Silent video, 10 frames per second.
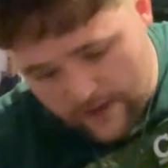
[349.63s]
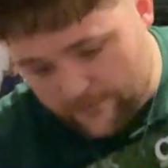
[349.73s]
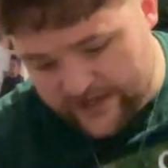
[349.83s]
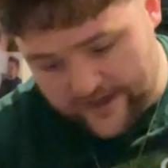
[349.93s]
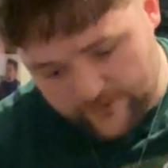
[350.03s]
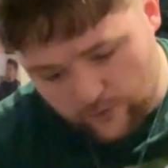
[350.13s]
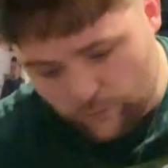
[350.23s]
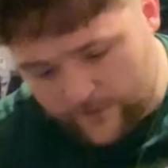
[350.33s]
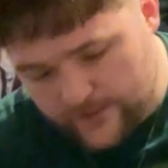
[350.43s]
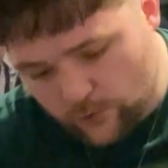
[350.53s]
But yeah, they went
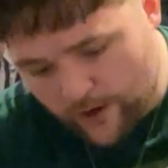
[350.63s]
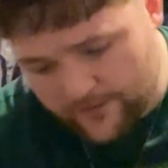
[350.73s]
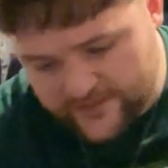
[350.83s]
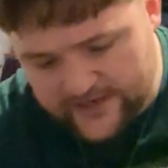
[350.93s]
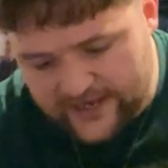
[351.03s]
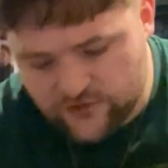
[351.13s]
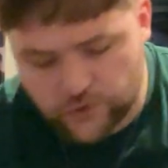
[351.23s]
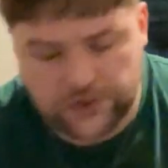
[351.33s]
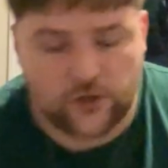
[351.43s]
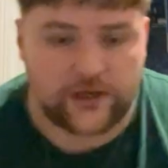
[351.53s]
1-0 up, and then later
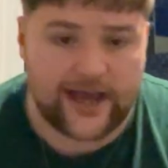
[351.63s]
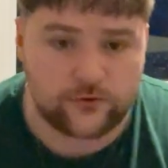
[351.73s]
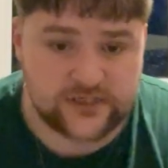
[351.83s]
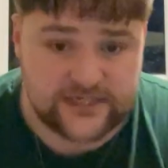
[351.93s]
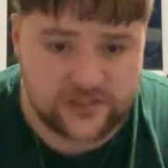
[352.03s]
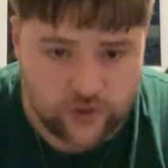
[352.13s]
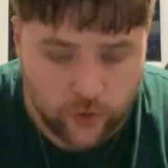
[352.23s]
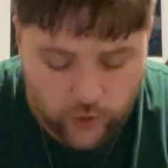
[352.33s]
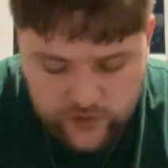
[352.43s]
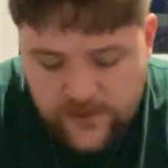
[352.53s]
on, old Lauti
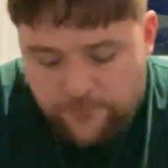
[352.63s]
scored.